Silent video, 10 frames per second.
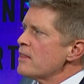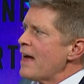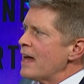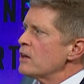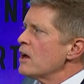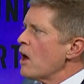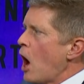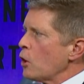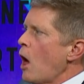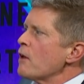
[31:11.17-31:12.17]
that
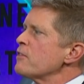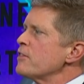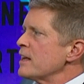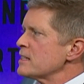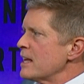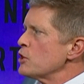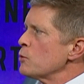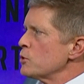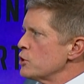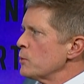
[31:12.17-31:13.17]
a lot of the things that
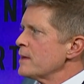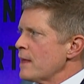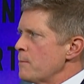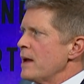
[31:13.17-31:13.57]
you were doing that